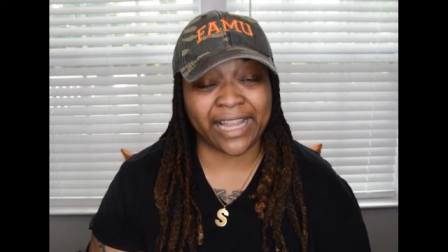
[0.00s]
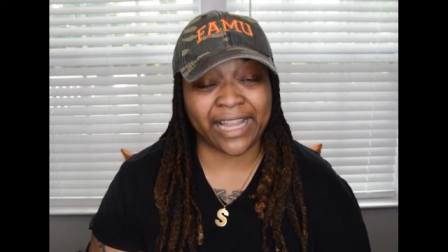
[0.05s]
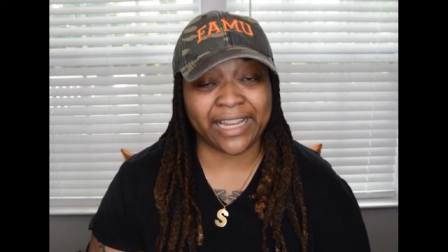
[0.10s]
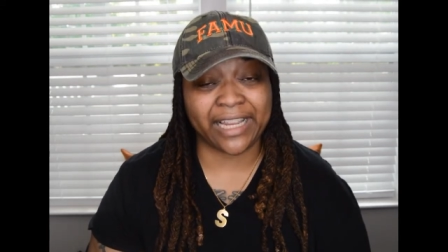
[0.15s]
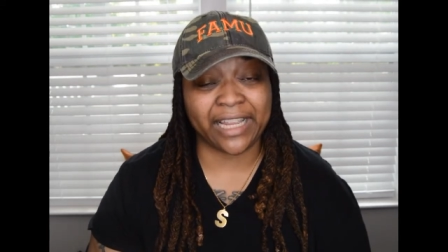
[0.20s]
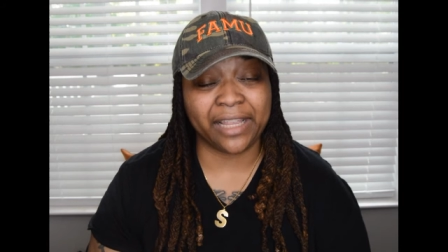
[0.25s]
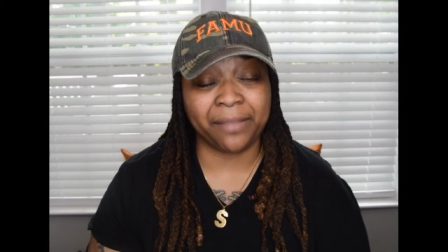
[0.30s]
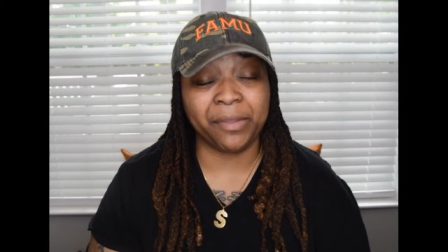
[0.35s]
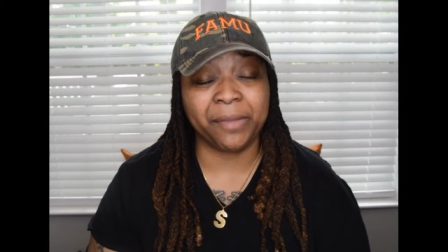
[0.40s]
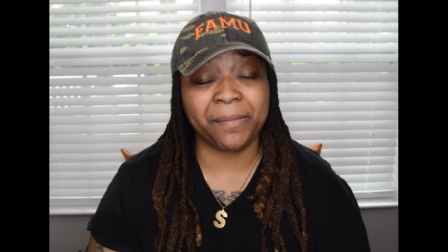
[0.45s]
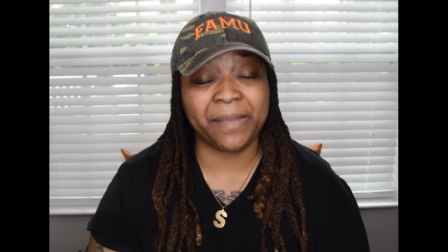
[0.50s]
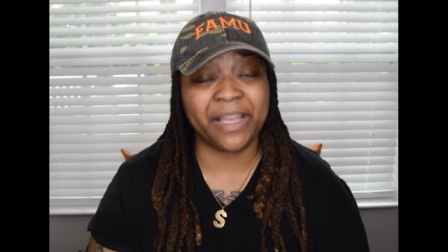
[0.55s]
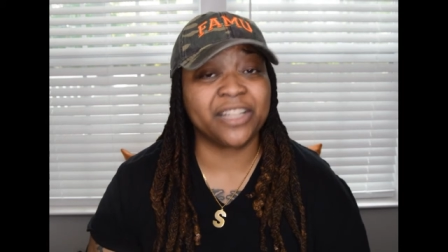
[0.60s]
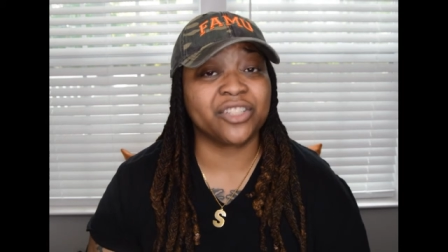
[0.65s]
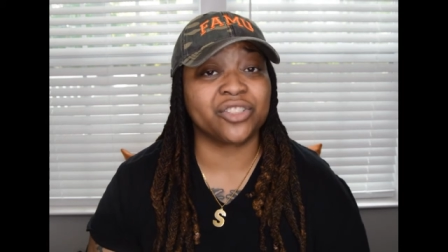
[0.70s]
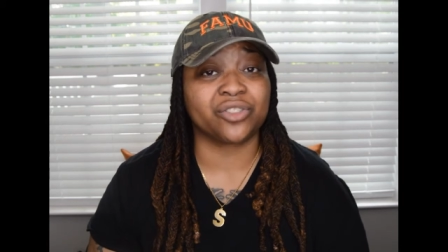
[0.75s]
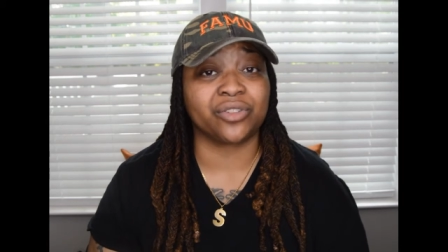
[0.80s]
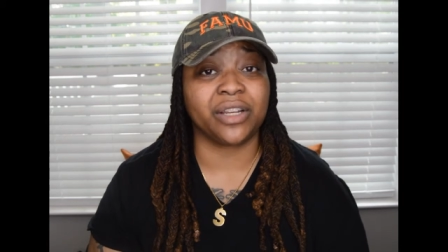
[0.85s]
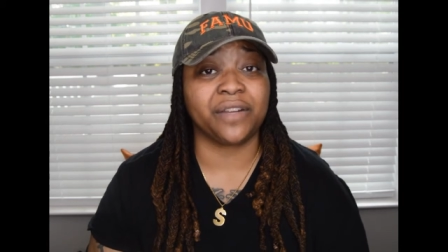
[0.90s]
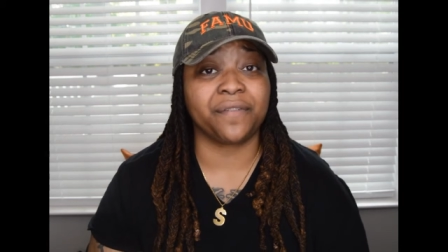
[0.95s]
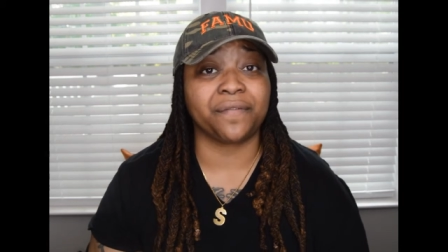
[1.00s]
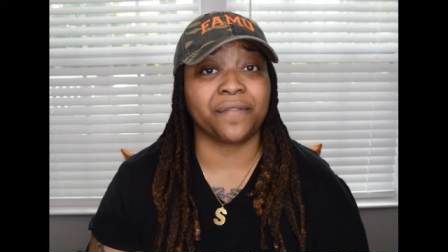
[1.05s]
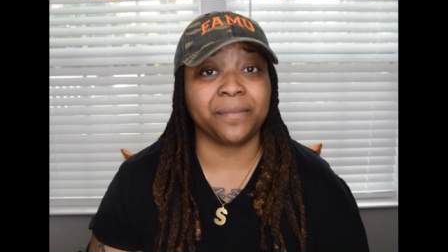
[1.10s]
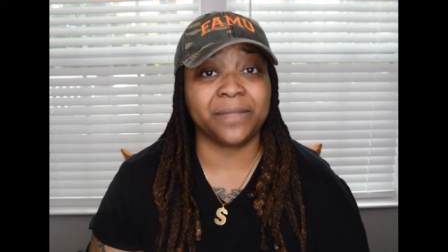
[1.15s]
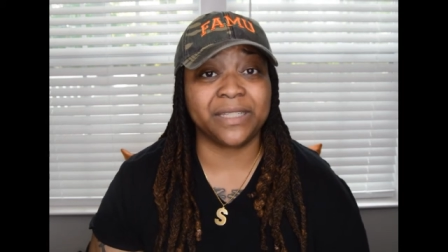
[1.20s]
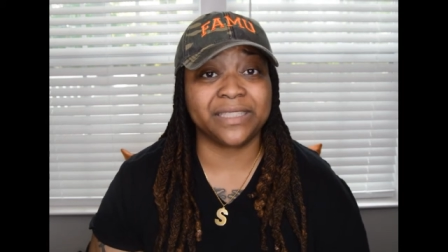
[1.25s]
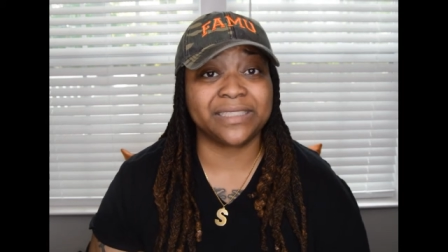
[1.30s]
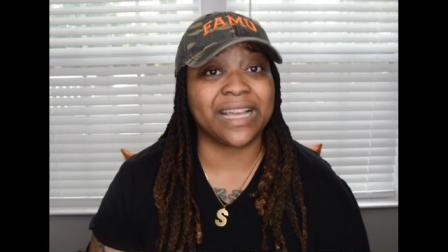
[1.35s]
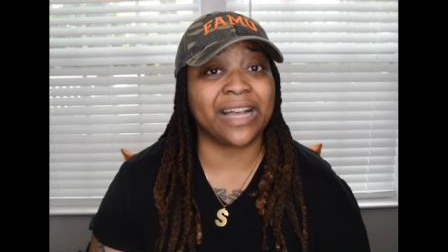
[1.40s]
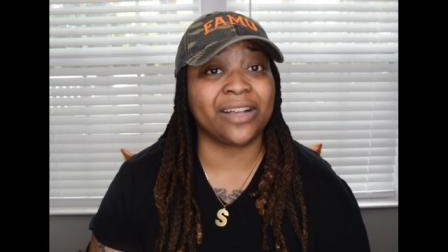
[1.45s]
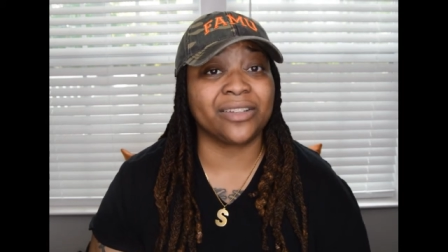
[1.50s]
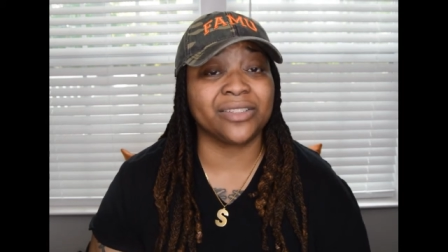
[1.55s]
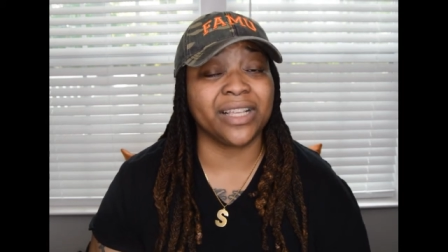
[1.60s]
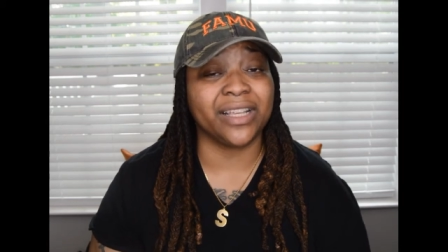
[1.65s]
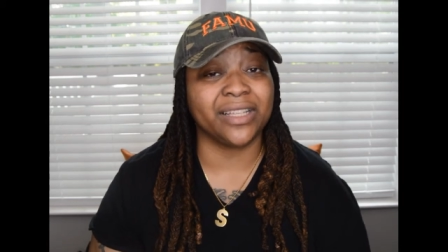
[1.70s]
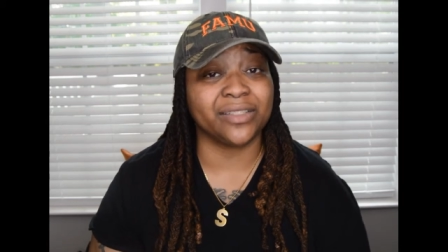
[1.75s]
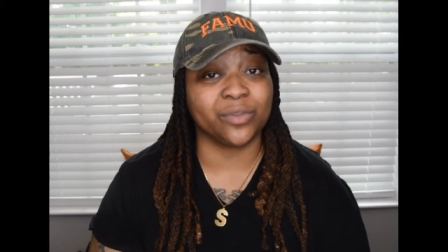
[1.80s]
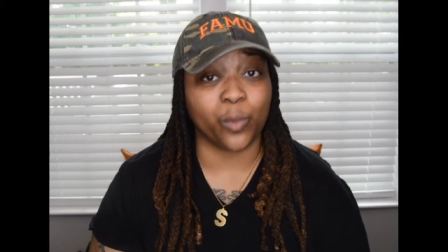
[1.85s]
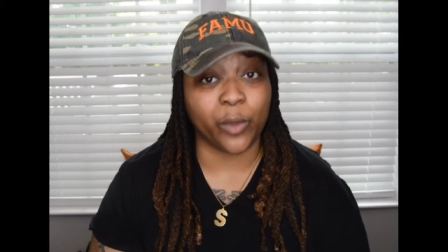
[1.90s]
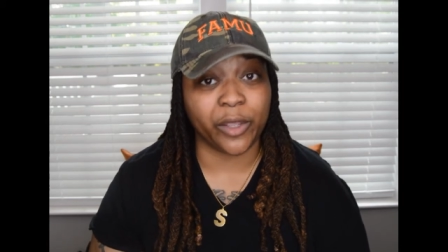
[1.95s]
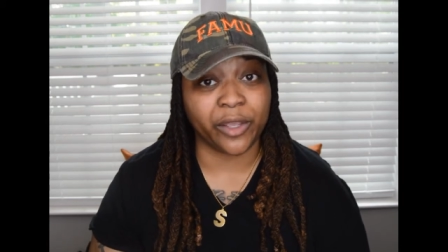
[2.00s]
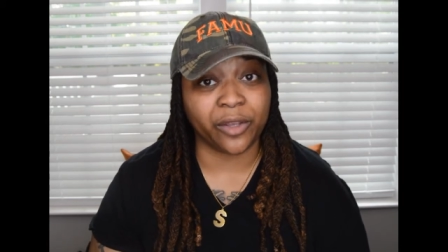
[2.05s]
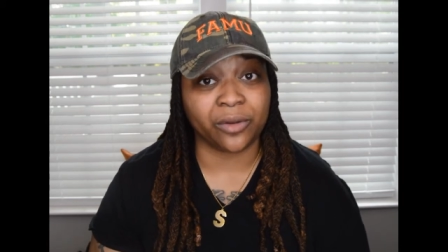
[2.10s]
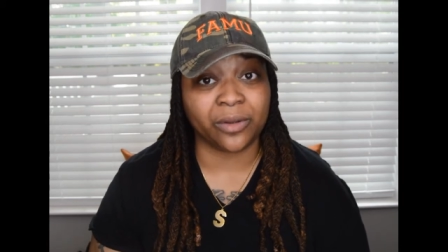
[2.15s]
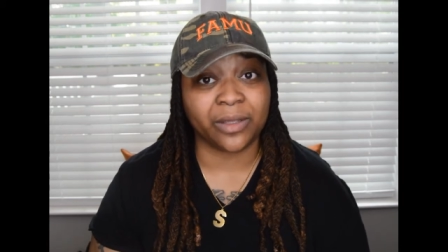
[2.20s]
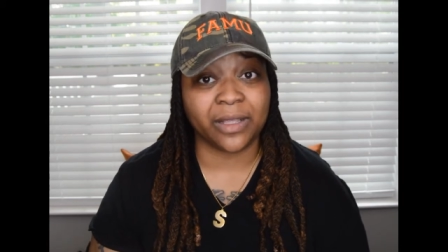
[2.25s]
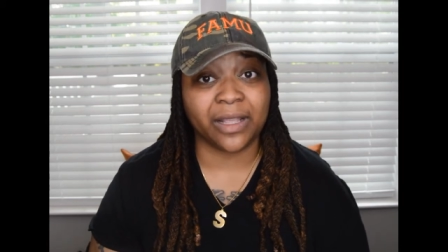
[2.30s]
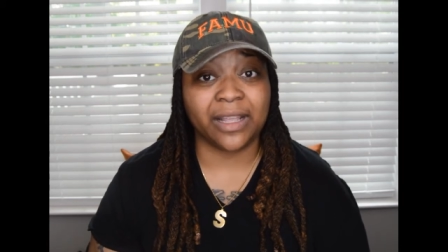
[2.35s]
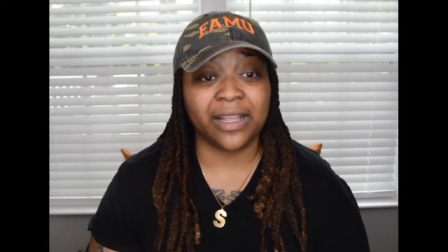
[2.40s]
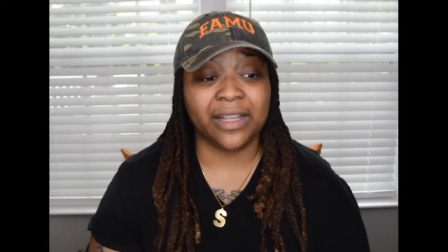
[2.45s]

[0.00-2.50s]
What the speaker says: MMX Straight from this house as well.